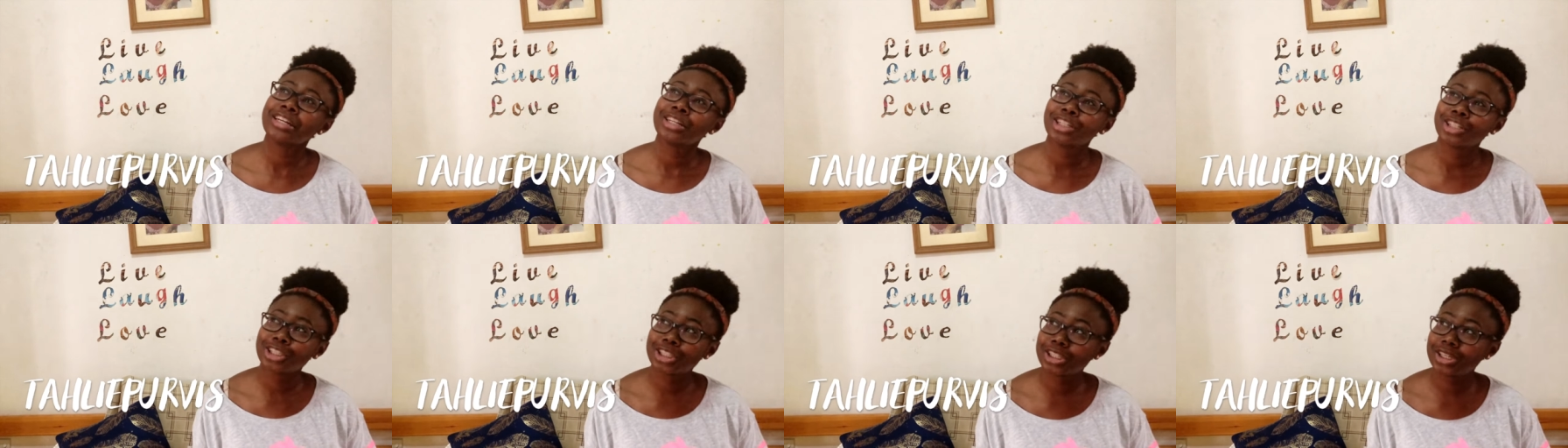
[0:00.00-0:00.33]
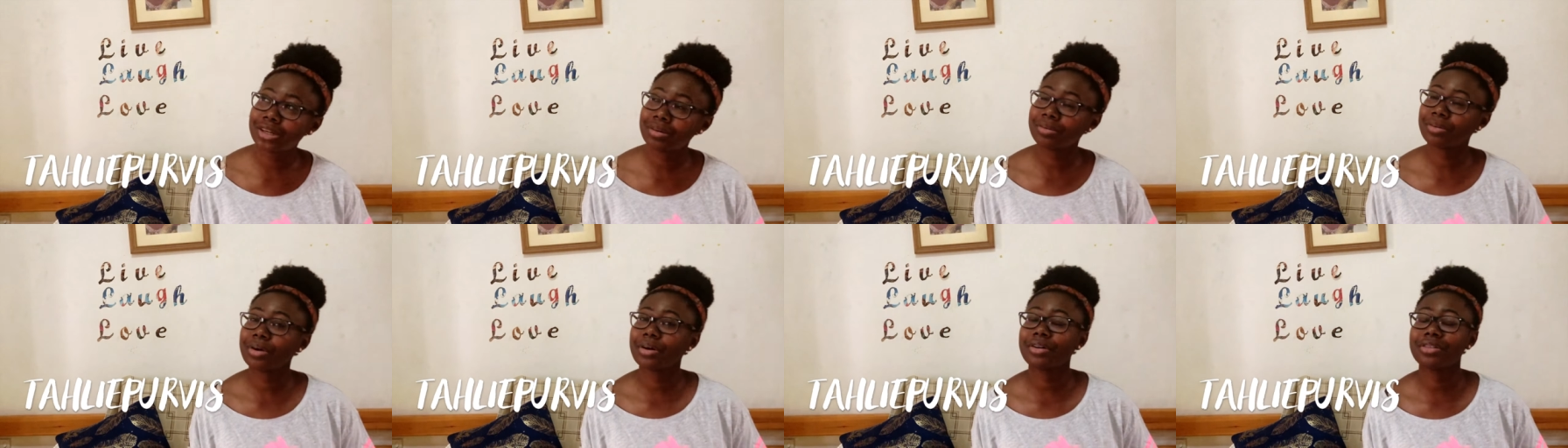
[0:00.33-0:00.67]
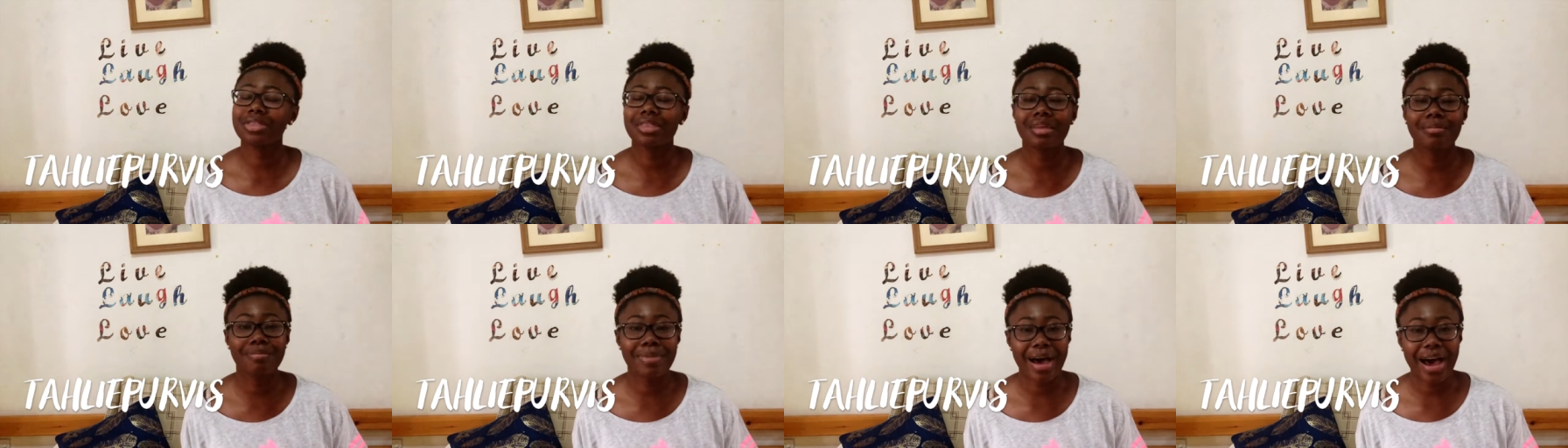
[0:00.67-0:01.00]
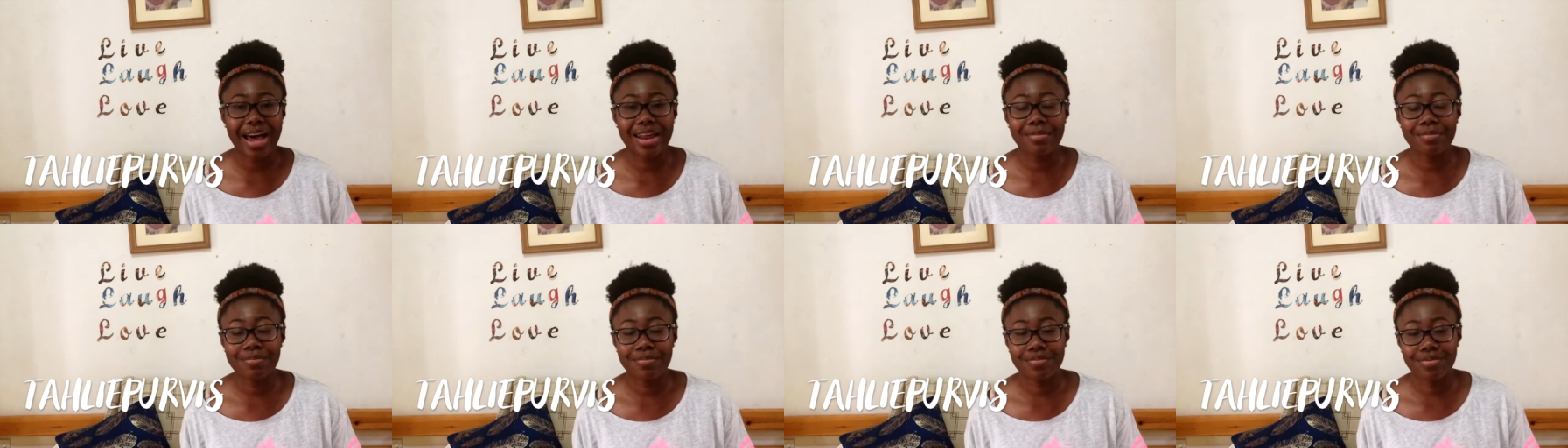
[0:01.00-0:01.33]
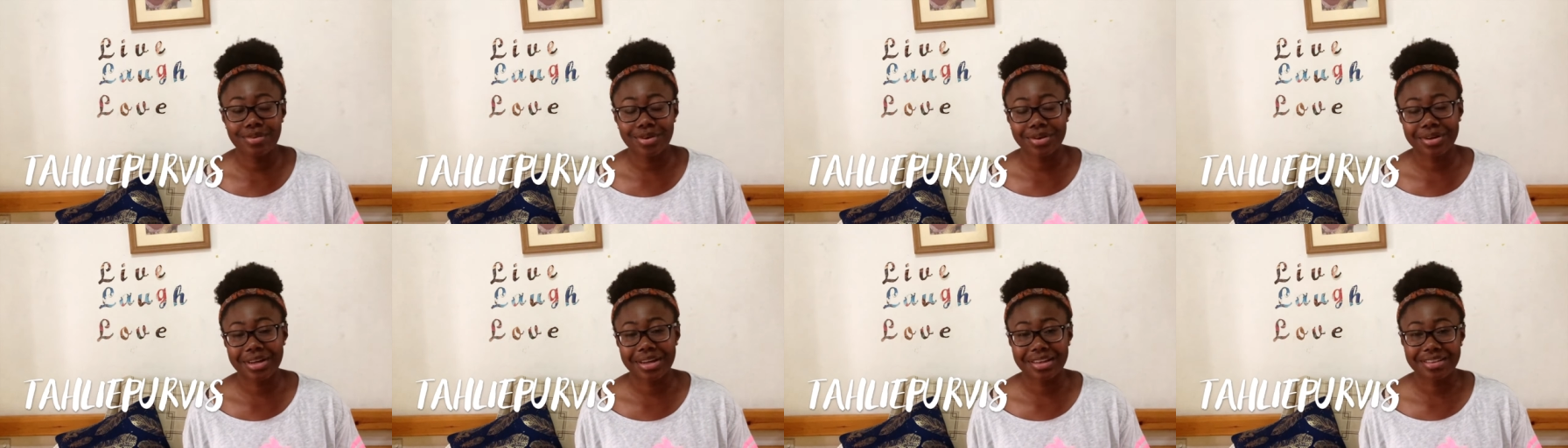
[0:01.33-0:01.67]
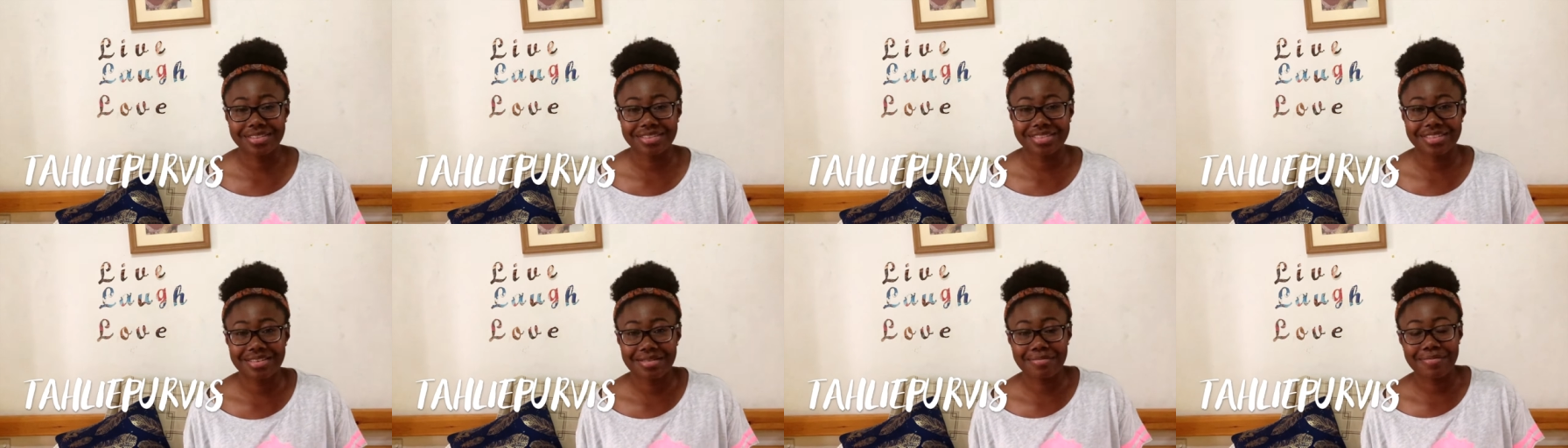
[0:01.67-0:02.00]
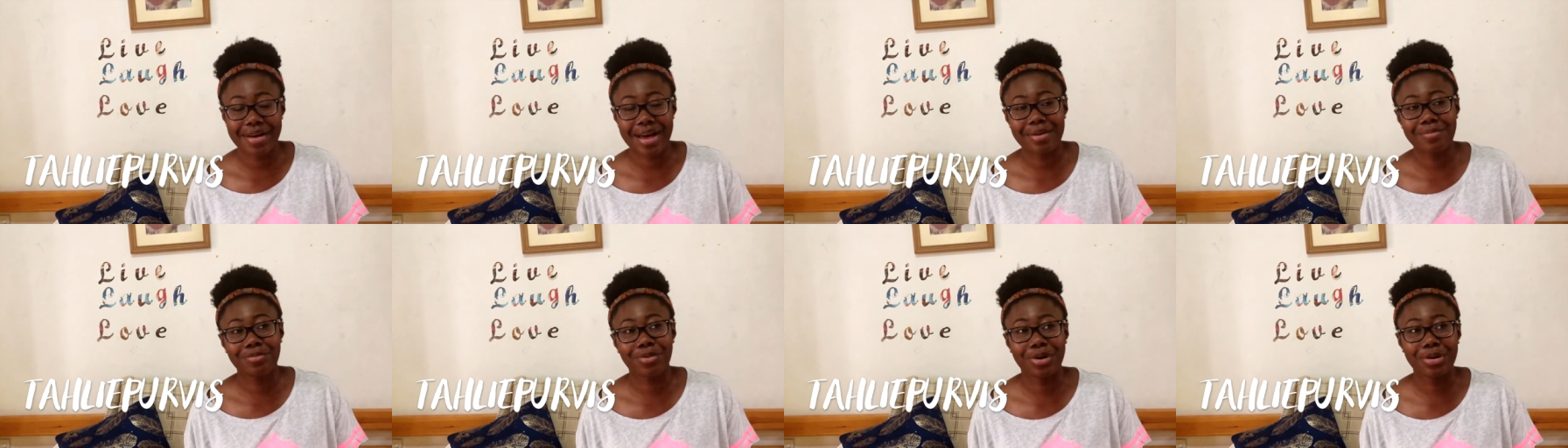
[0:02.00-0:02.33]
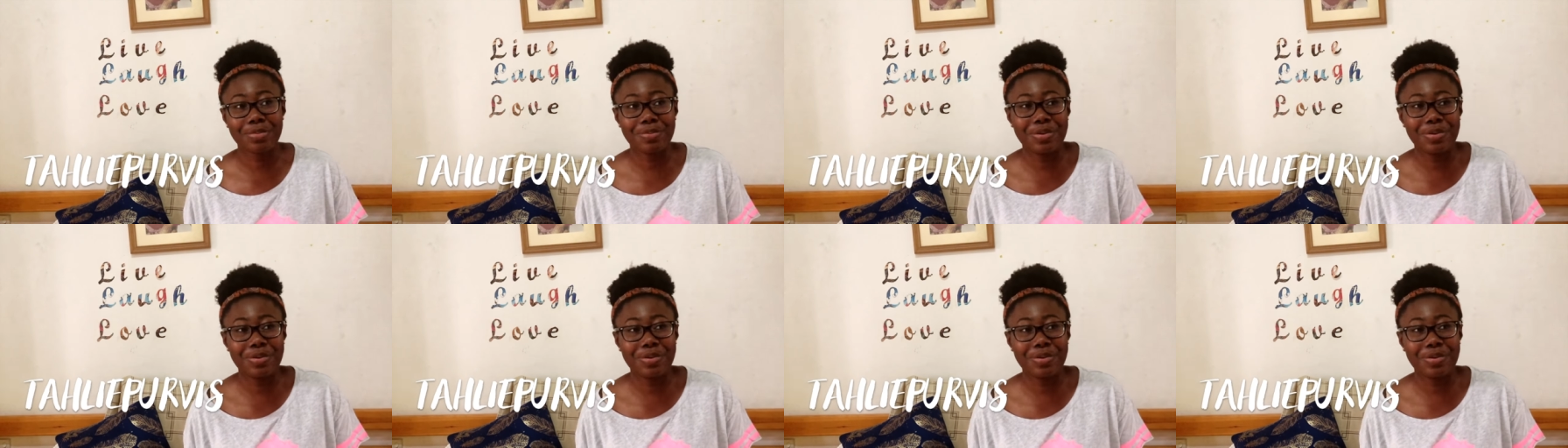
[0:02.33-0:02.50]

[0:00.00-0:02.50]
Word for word: She wrote the bad, okay, they're bad boy